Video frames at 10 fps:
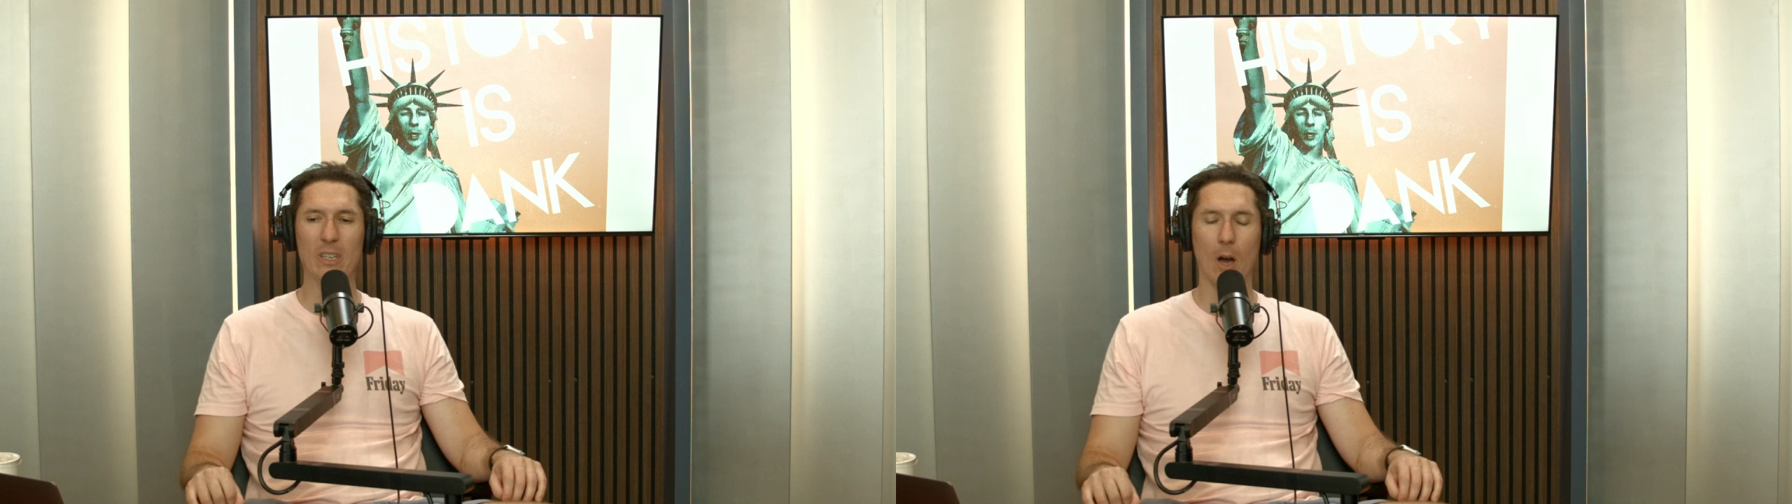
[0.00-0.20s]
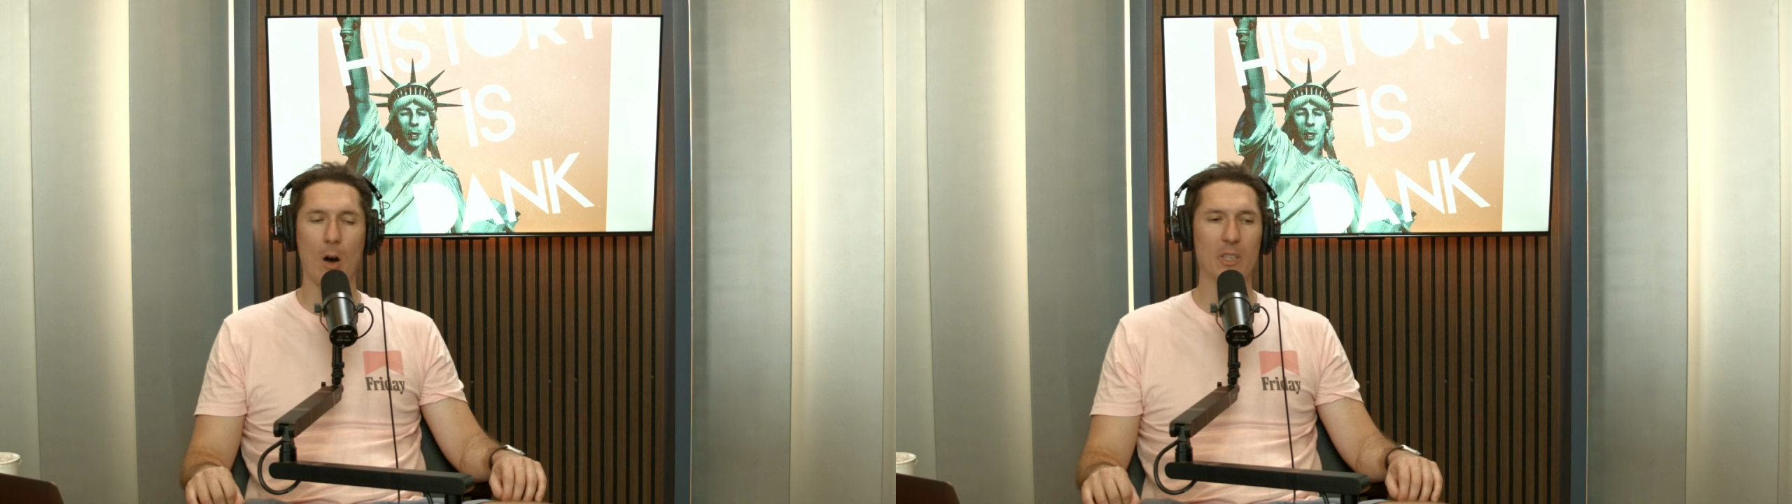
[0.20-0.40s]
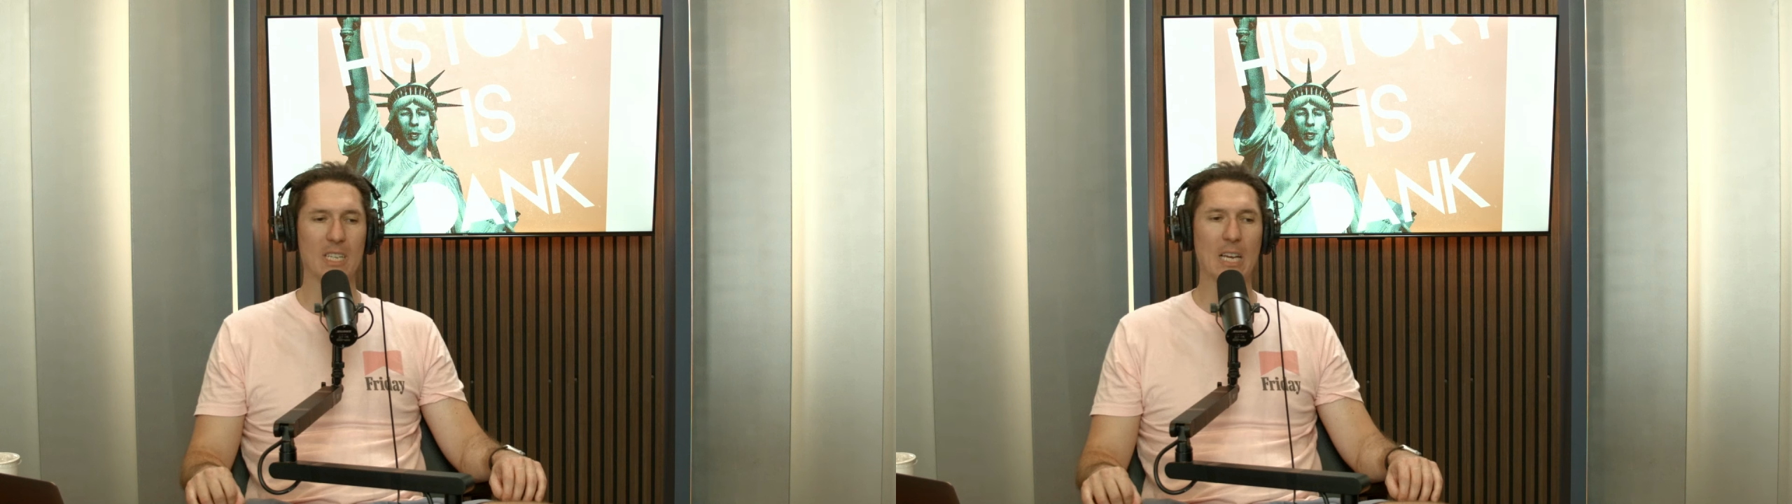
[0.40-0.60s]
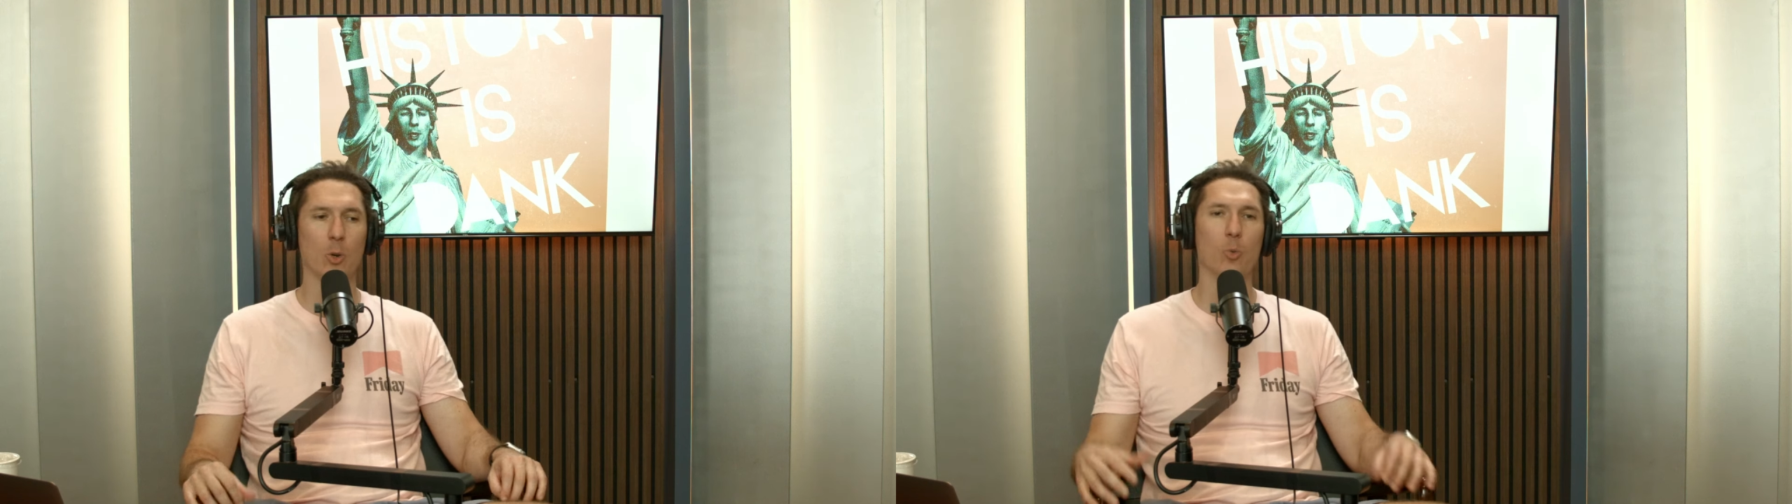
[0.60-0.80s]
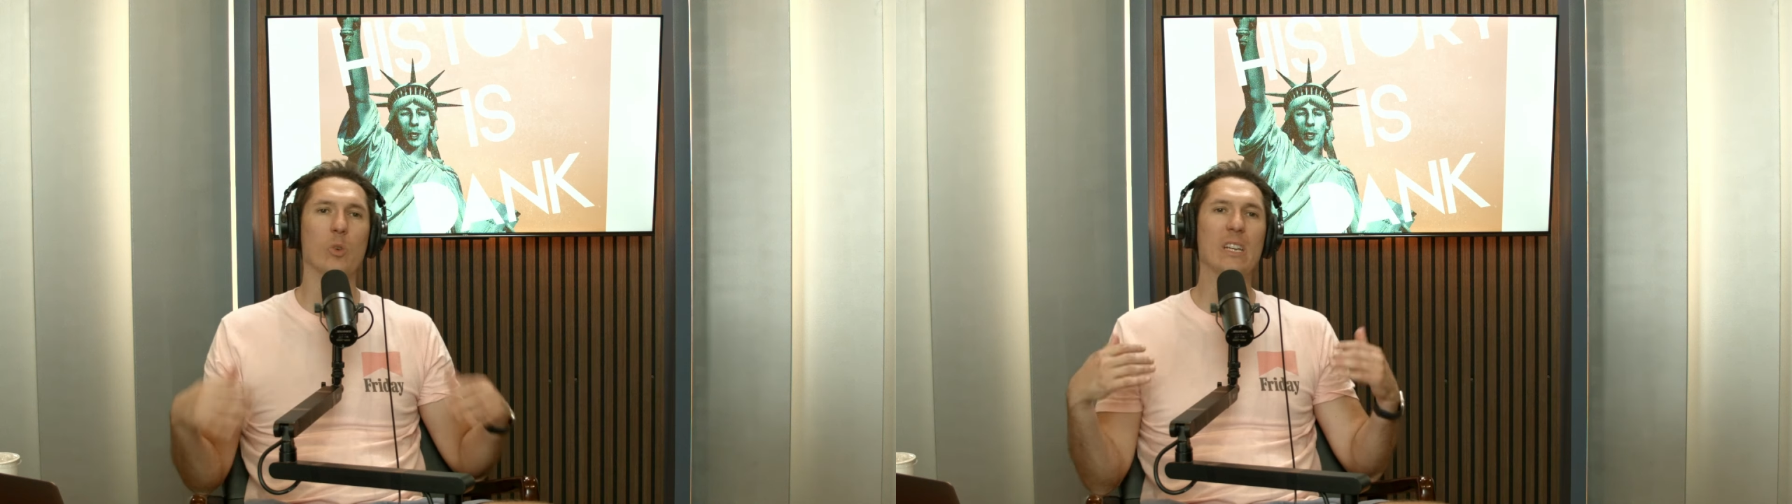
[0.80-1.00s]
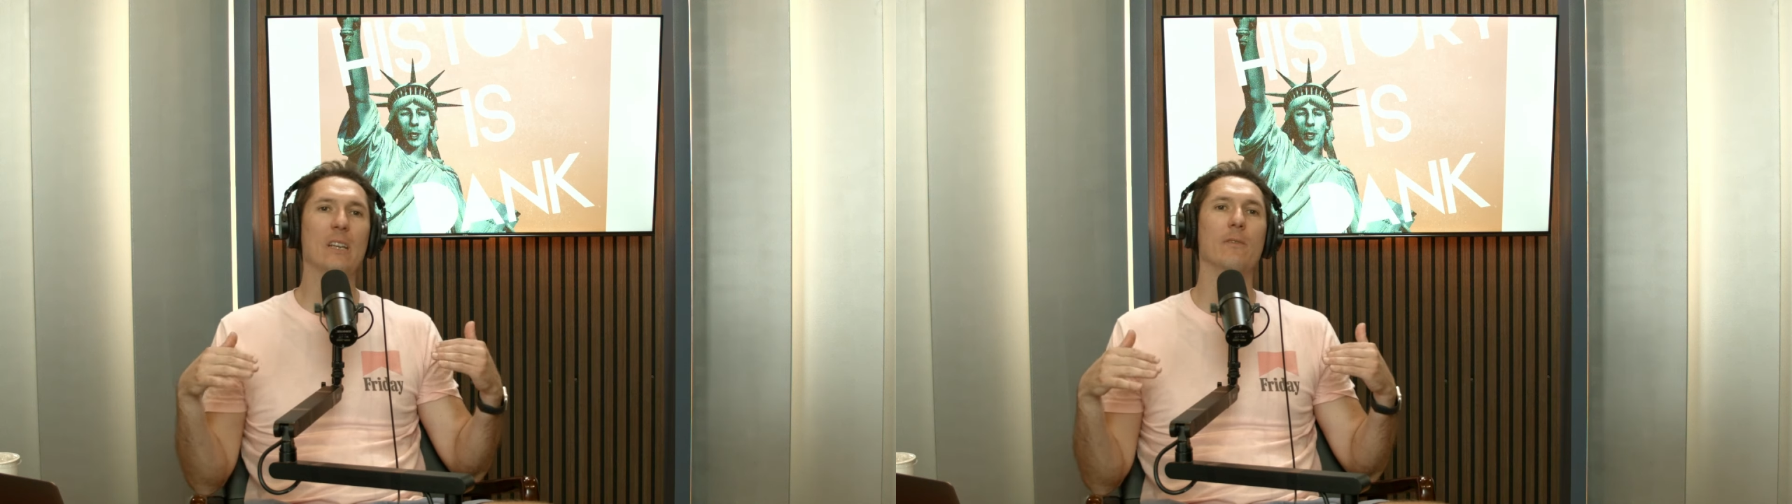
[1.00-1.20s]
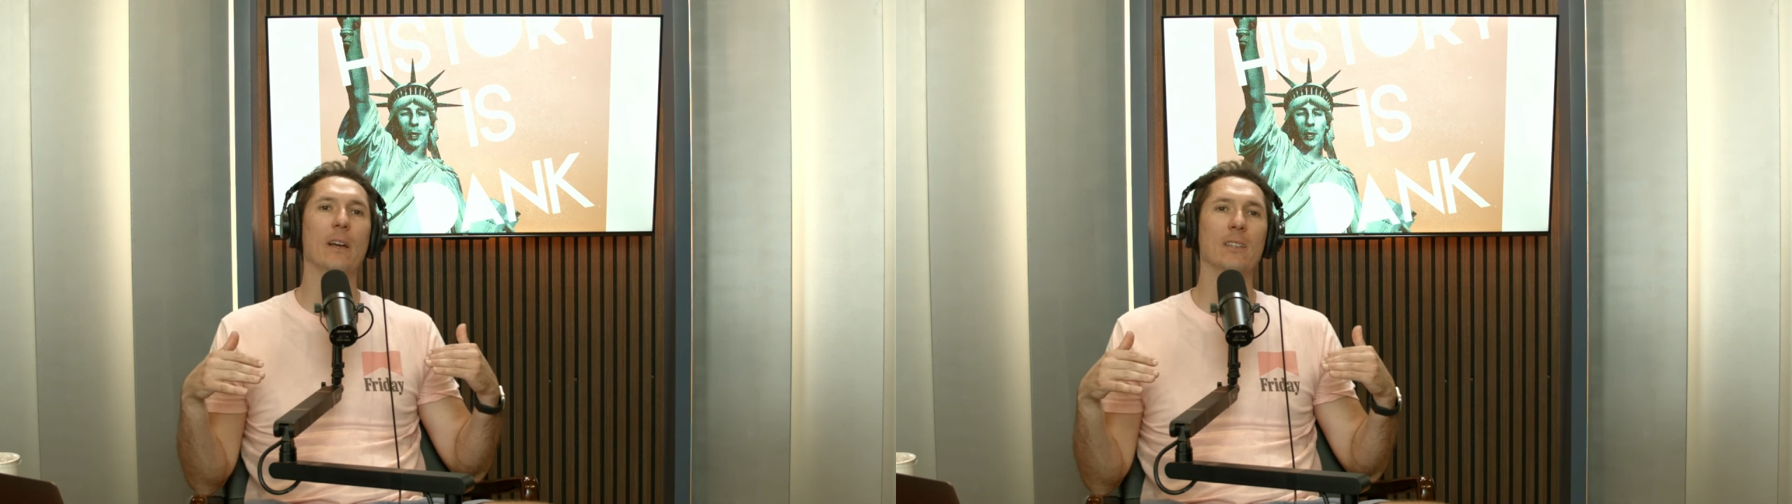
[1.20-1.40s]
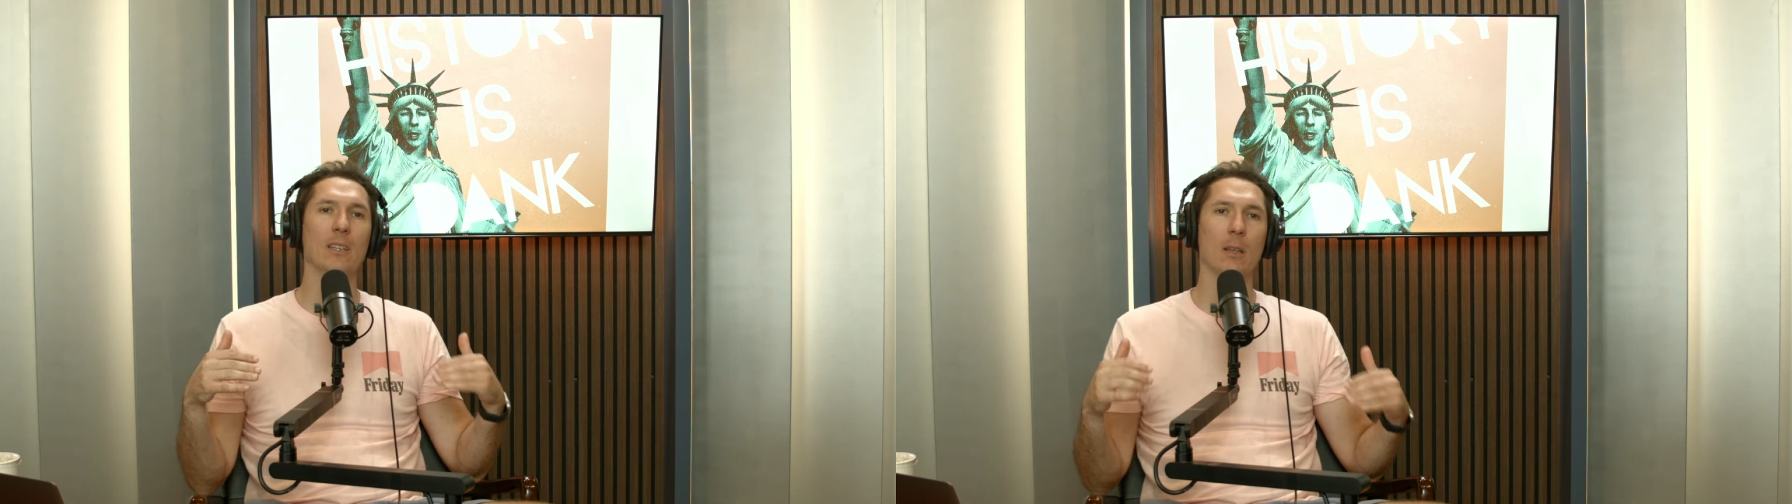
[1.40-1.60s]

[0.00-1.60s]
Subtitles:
All these guys are reinventing